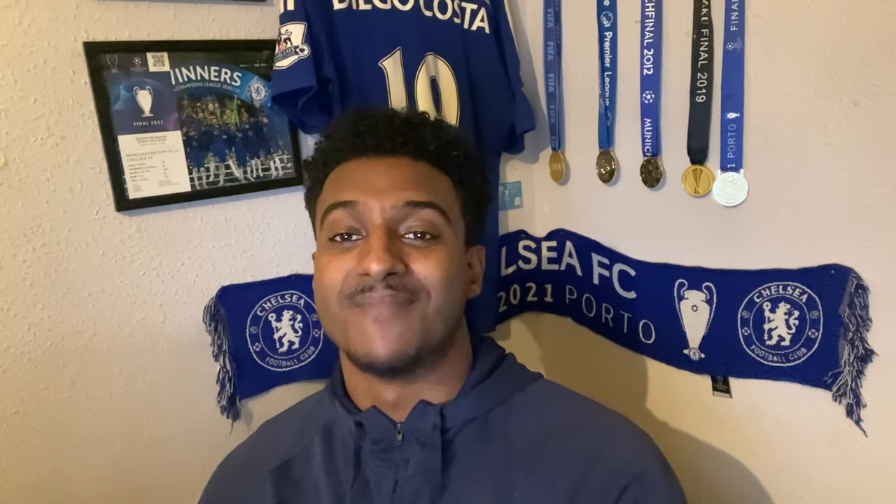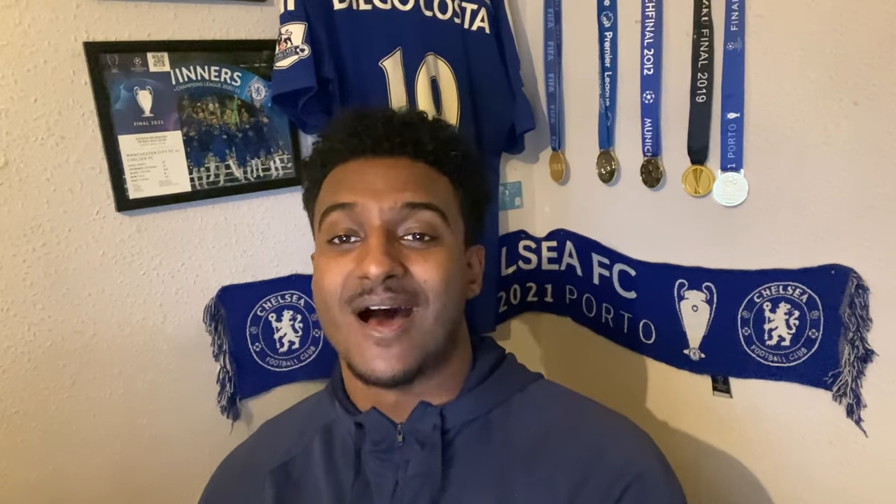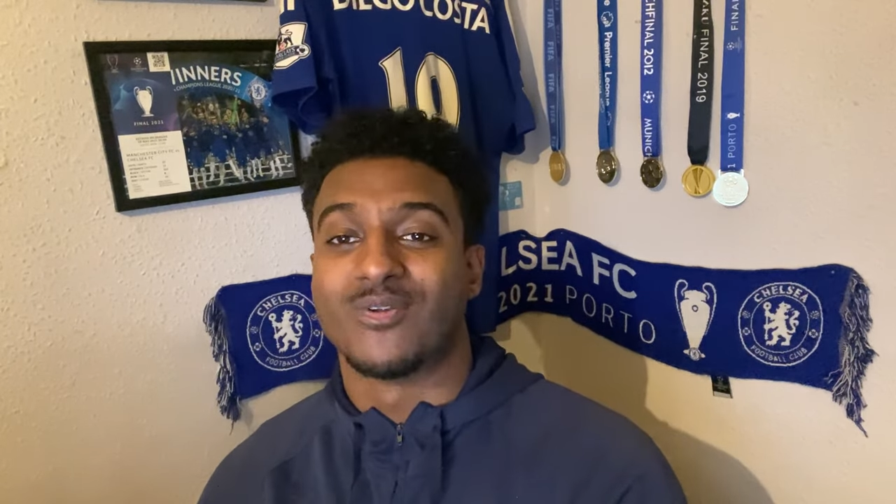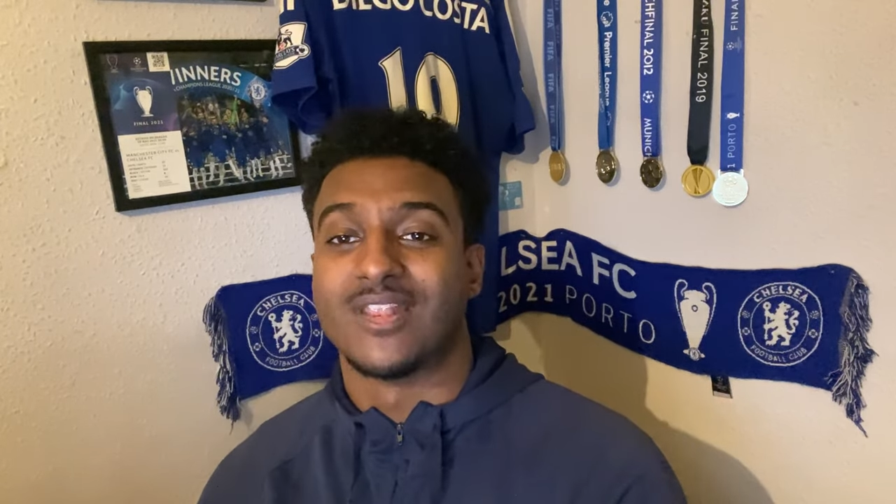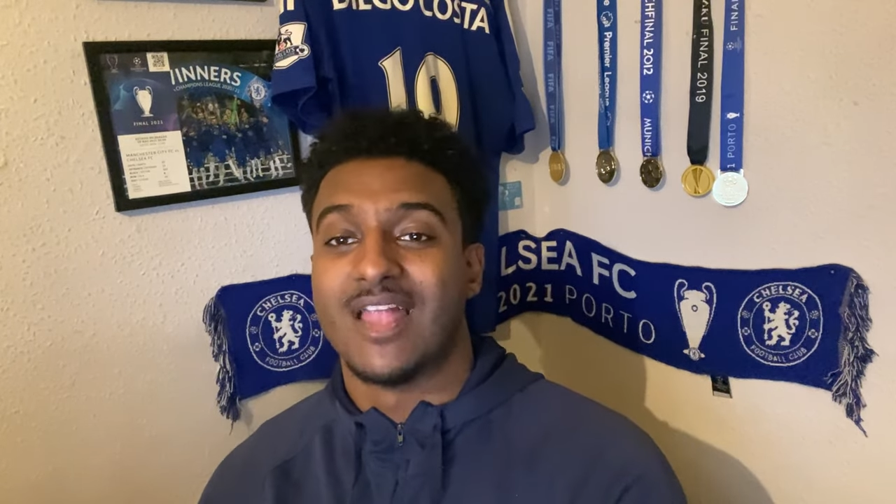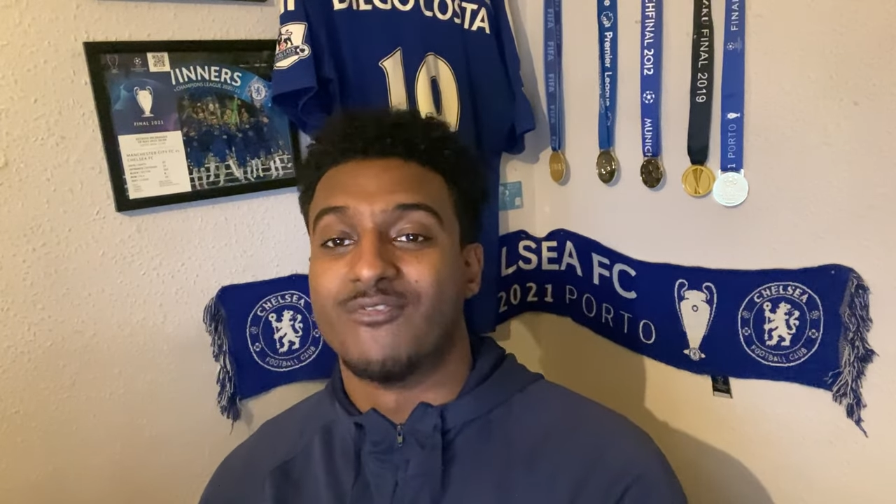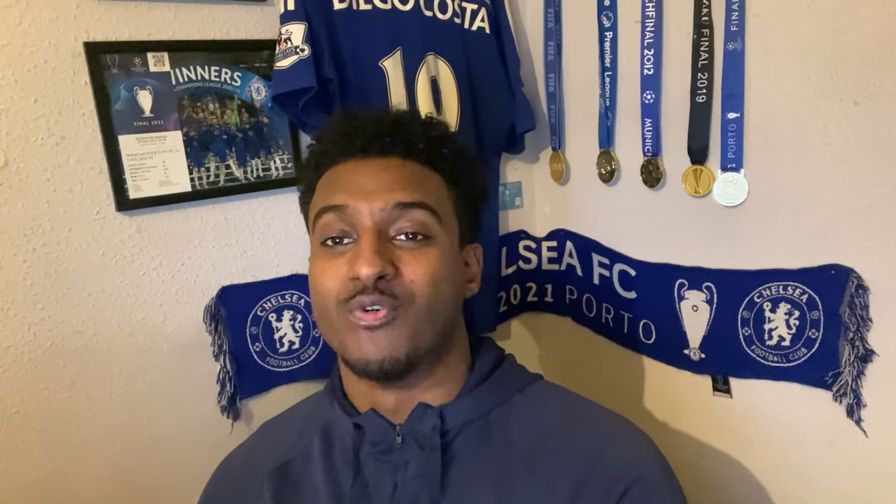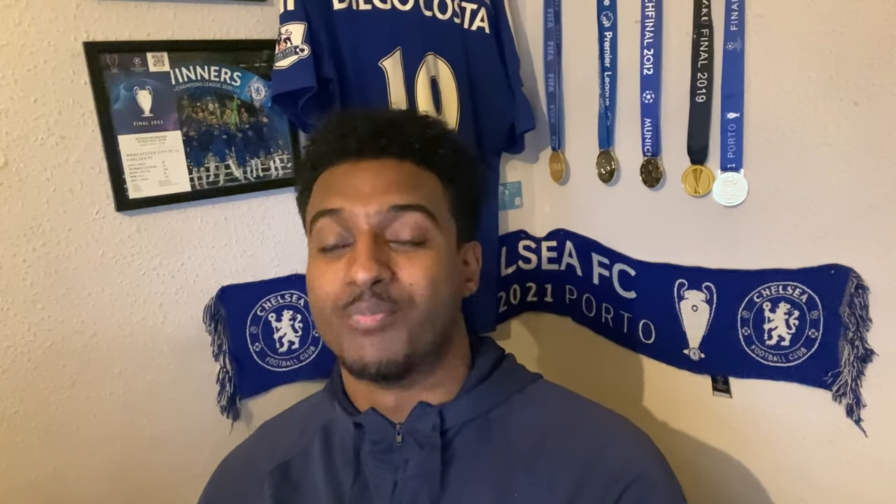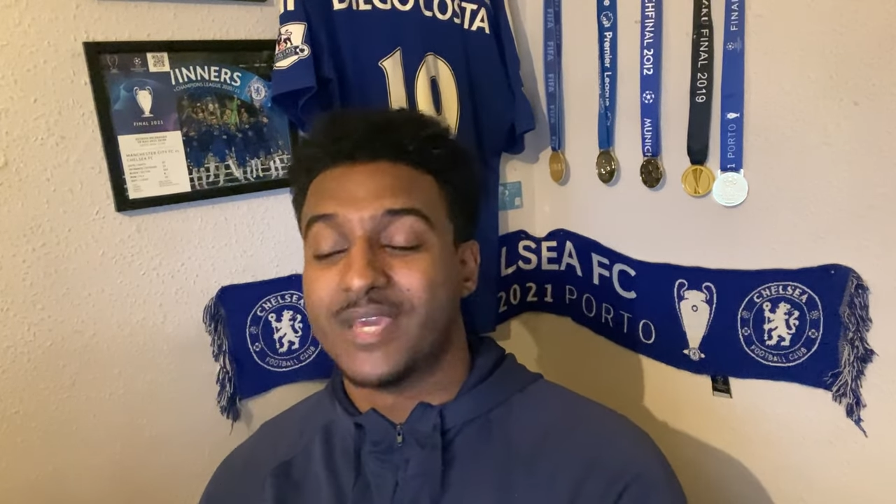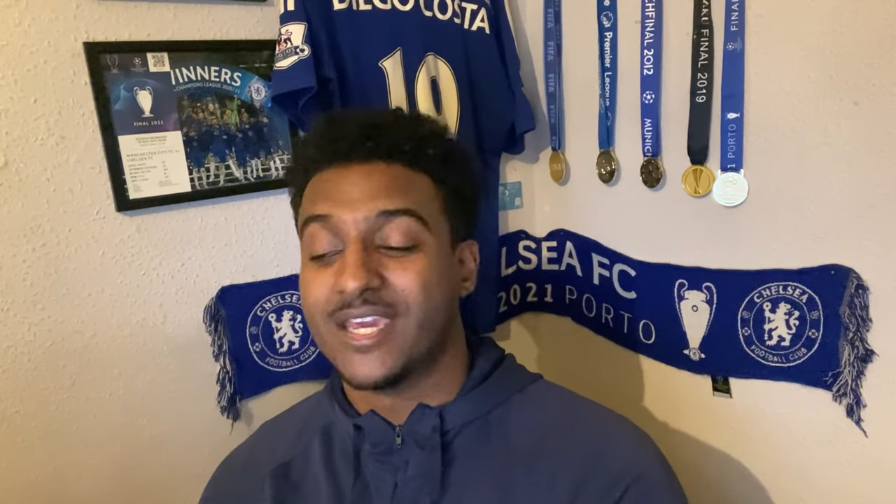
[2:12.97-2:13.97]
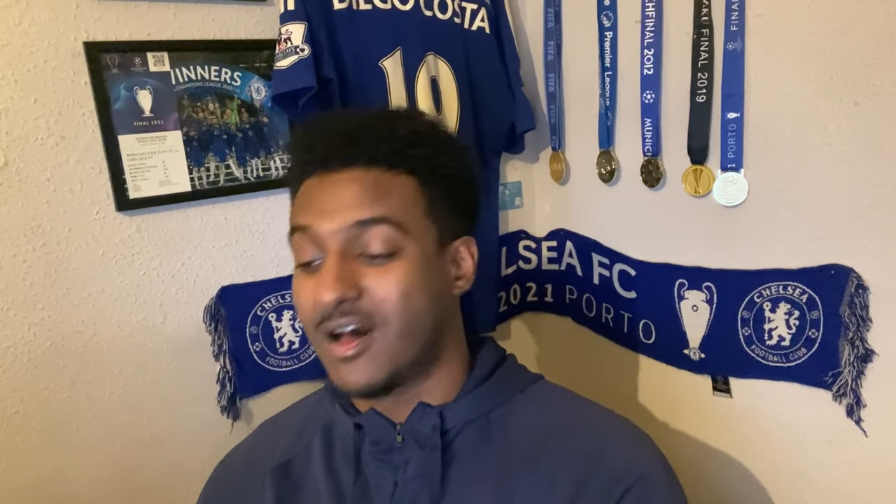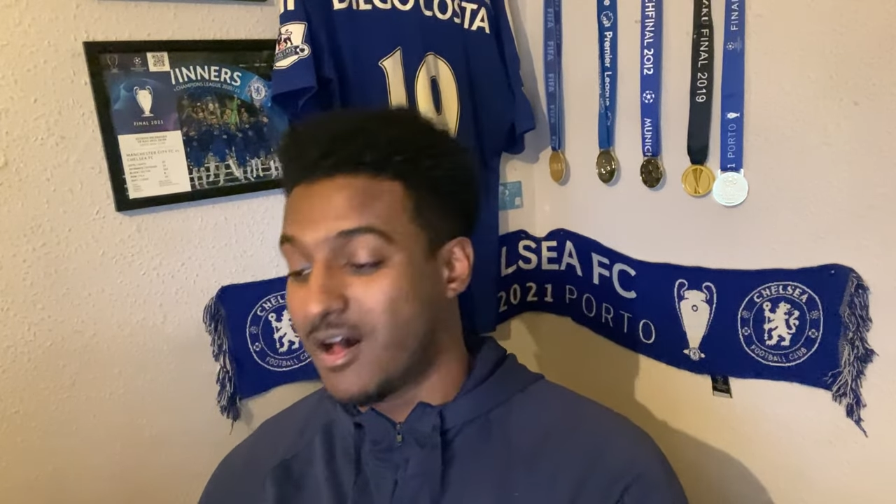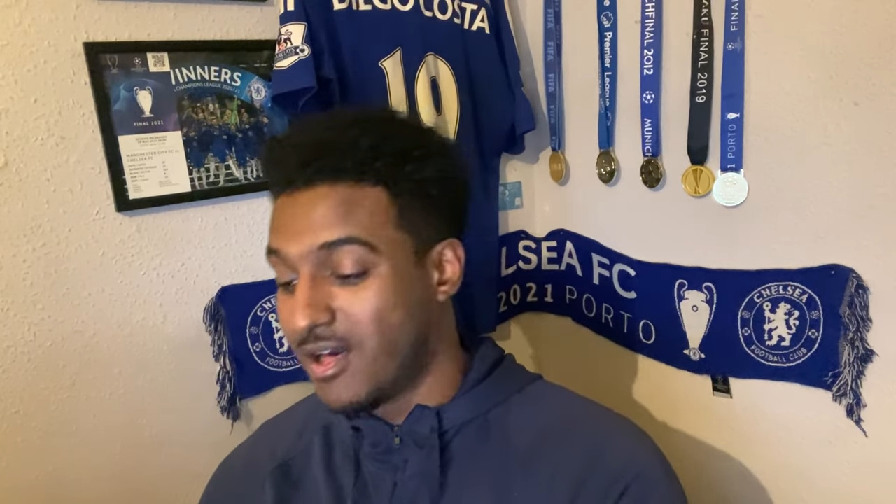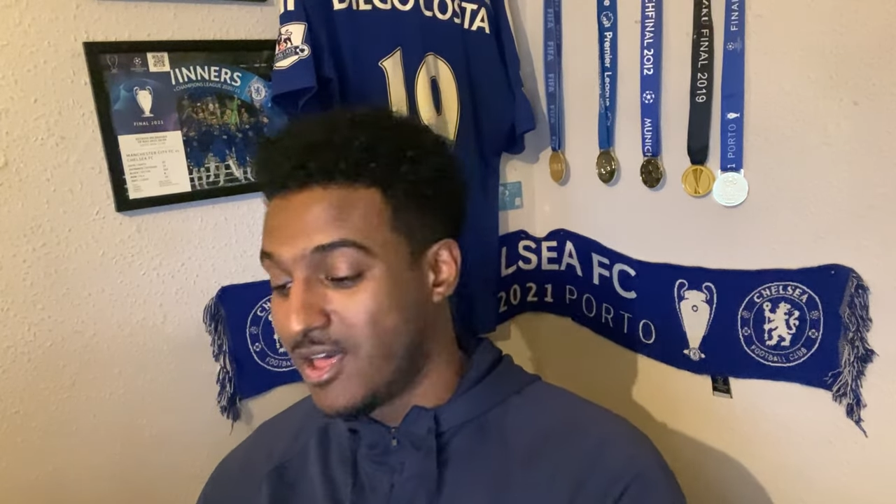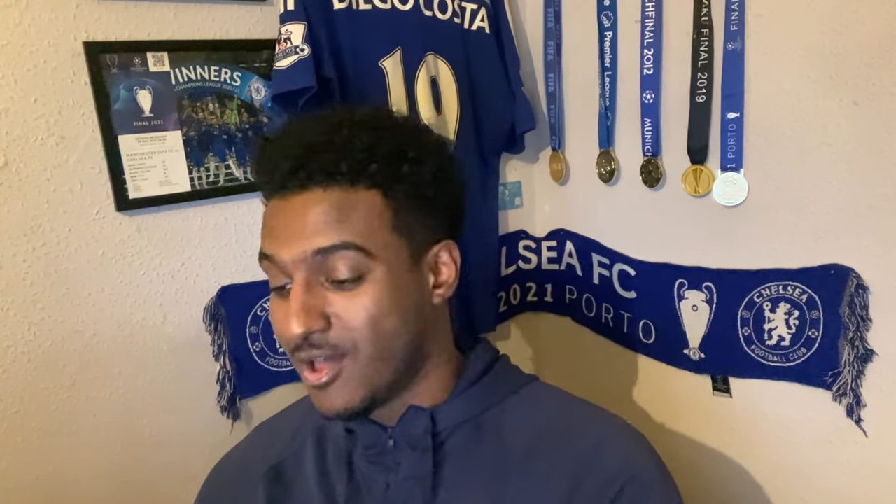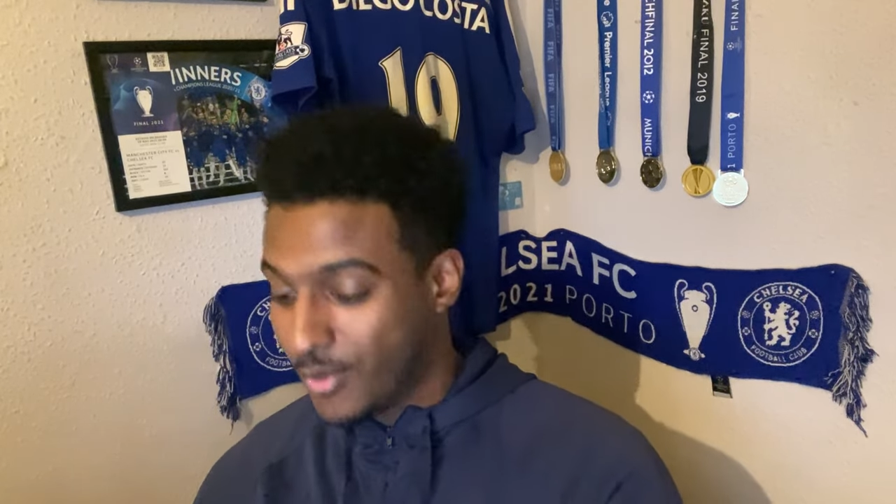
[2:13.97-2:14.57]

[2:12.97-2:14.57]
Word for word: Mount level PR